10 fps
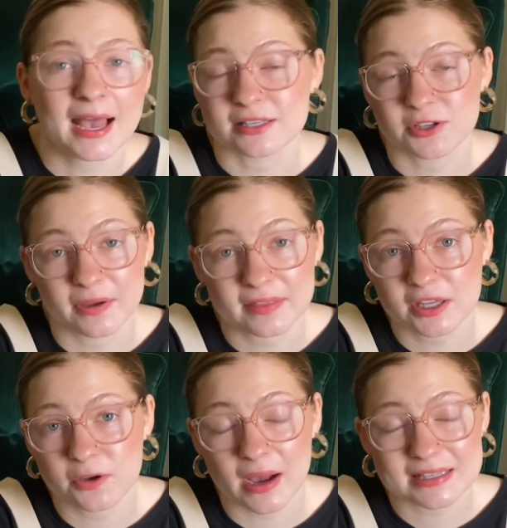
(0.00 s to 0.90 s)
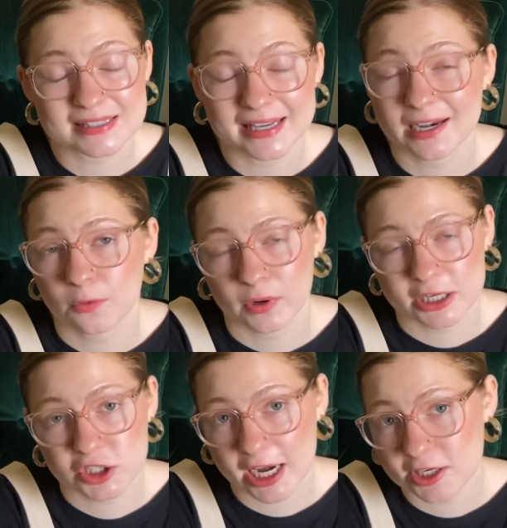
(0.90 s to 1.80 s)
so in the US, they didn't want to
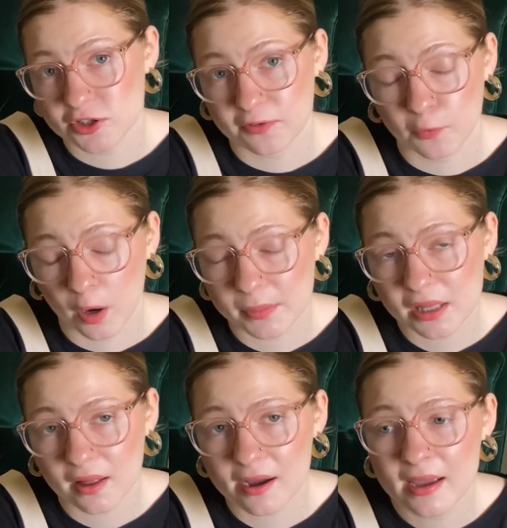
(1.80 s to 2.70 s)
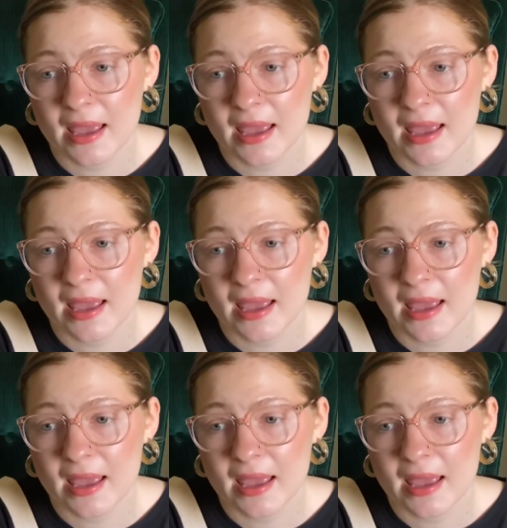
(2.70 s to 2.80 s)
change the formula.